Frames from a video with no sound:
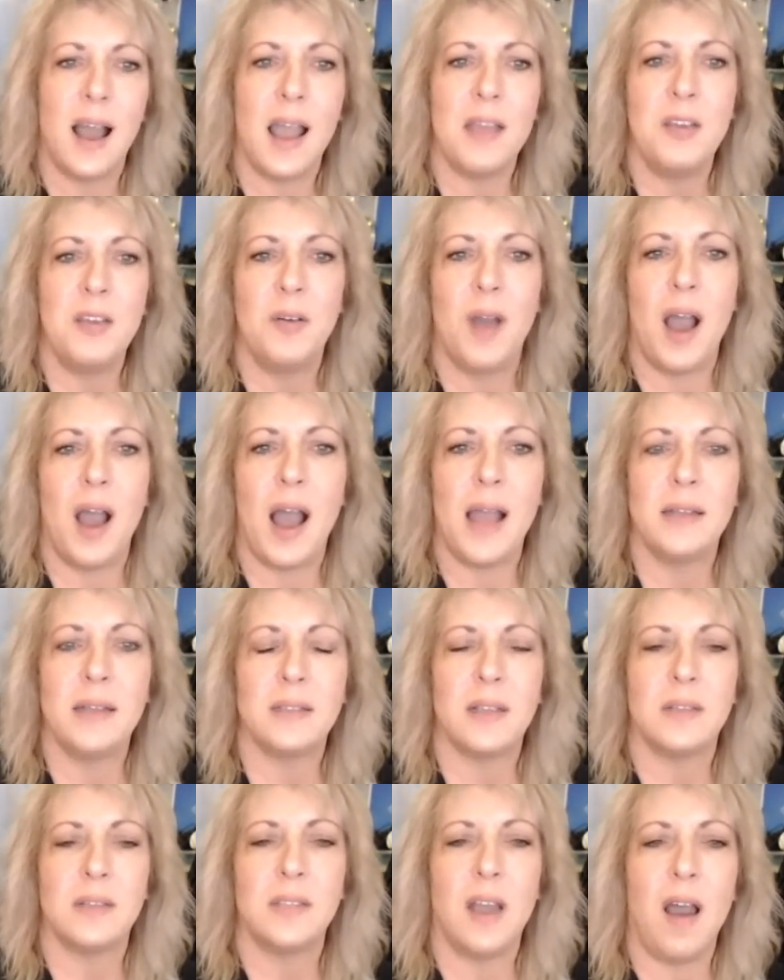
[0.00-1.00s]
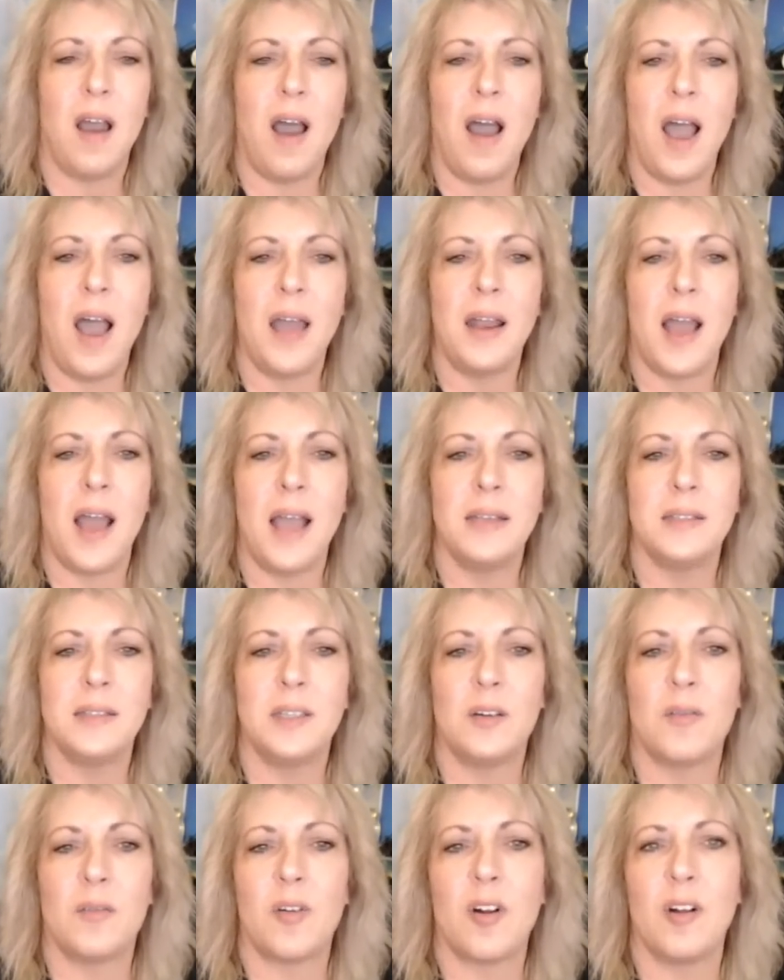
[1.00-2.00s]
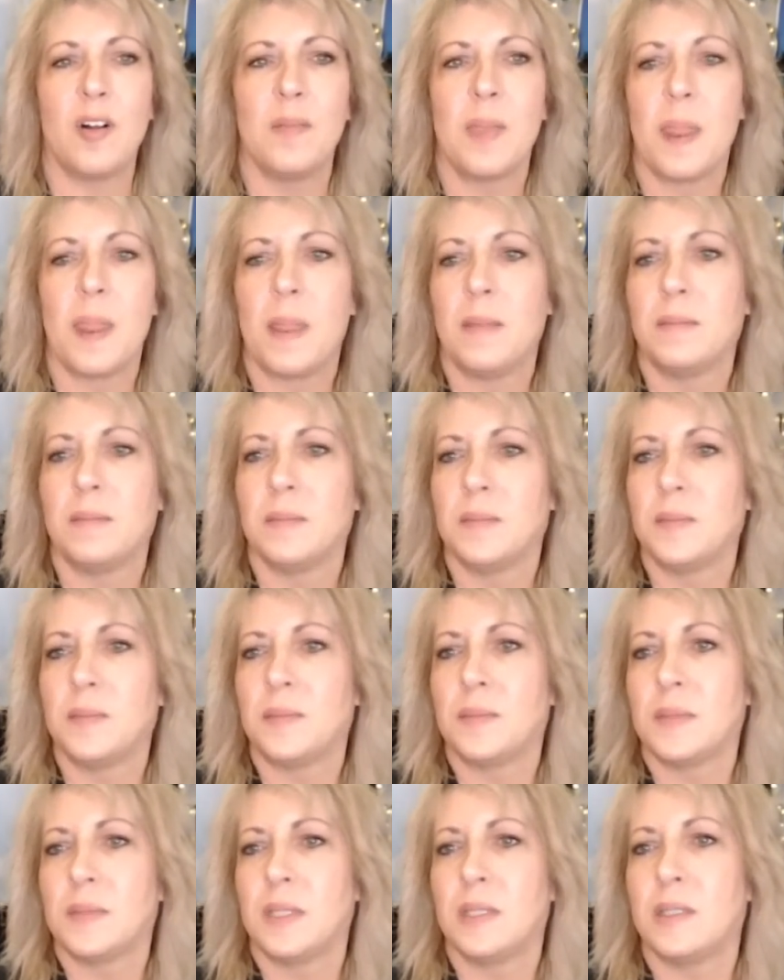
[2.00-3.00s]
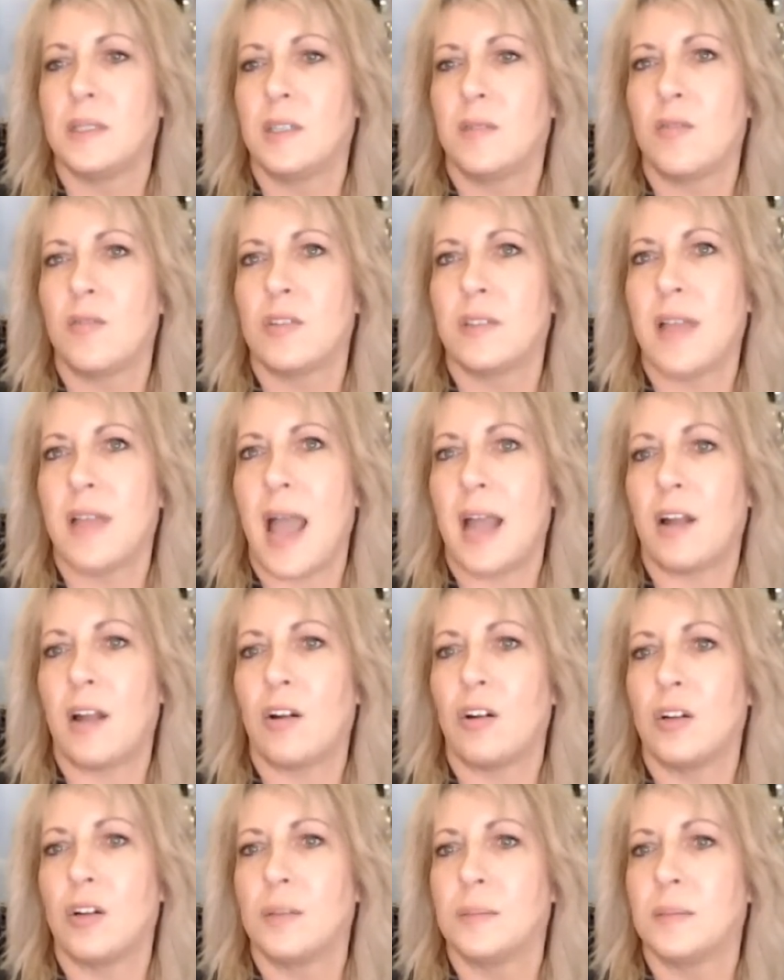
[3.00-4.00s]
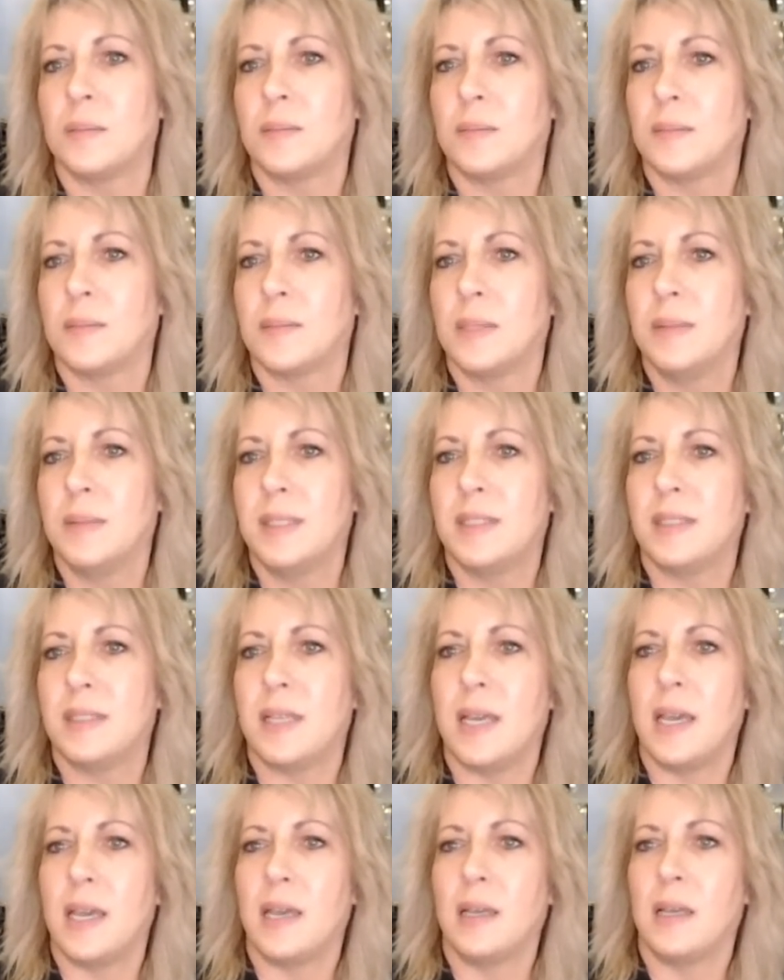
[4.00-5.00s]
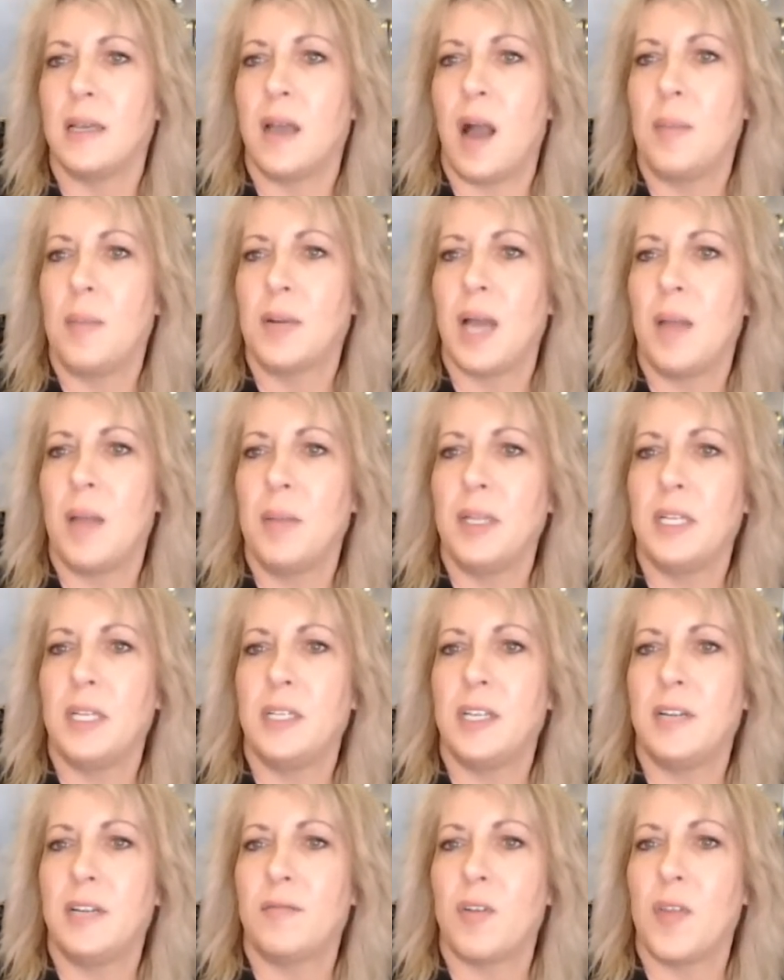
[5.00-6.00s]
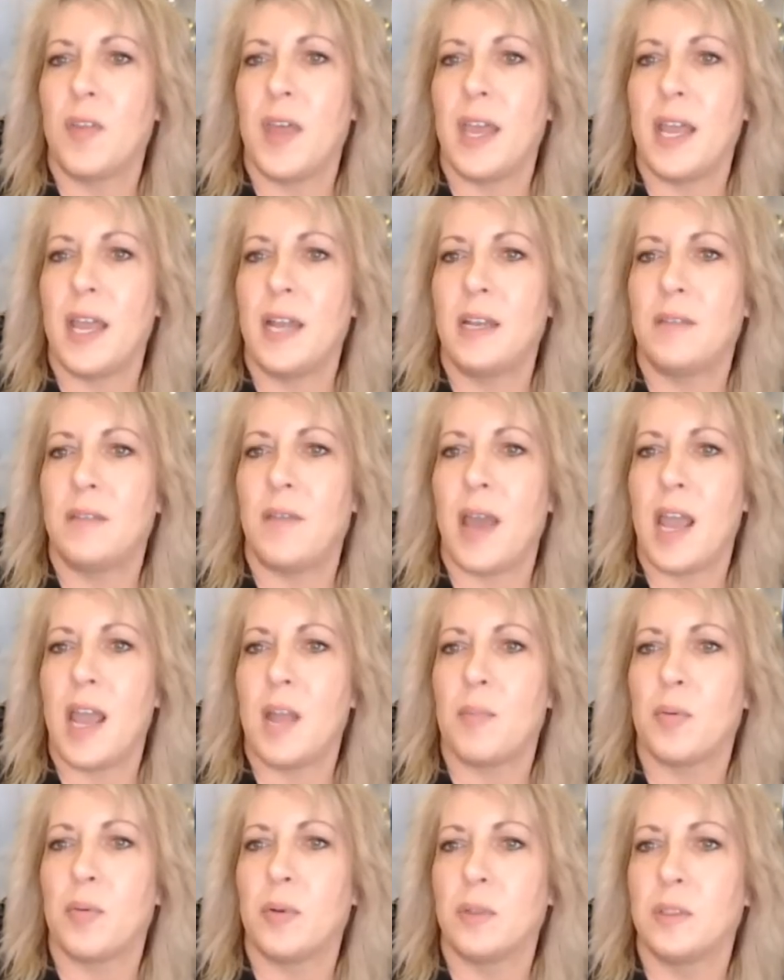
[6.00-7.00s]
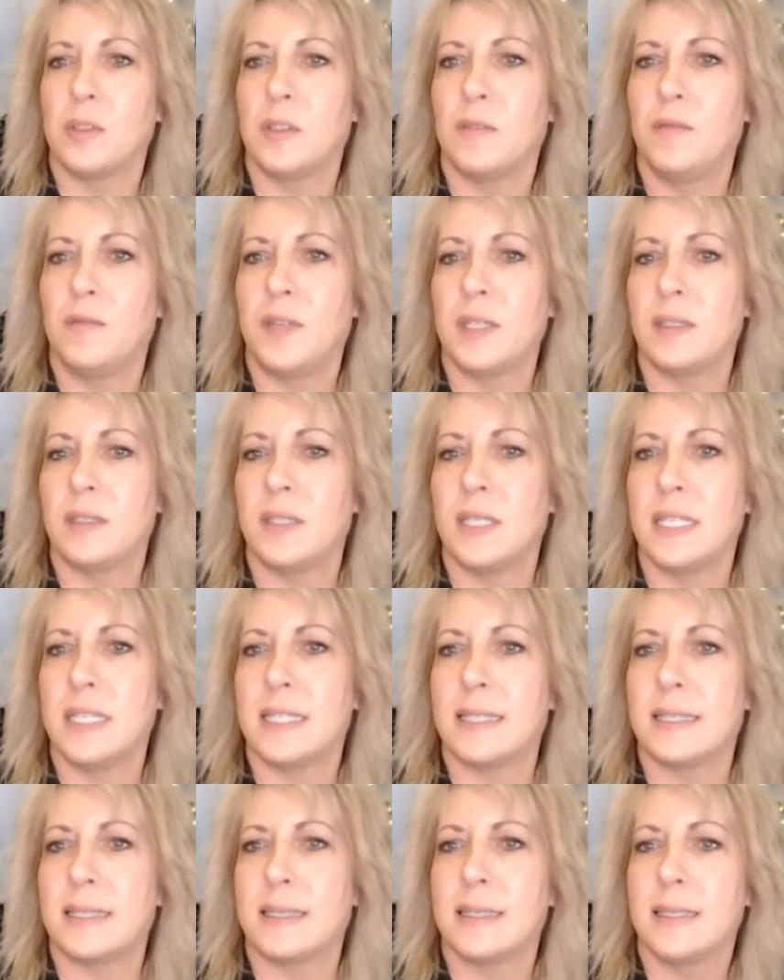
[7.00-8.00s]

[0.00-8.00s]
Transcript: Hi, you guys. Todd. Hi, Silver. Silver Stalker. Let me see. I'm coming to Denver the end of April to visit.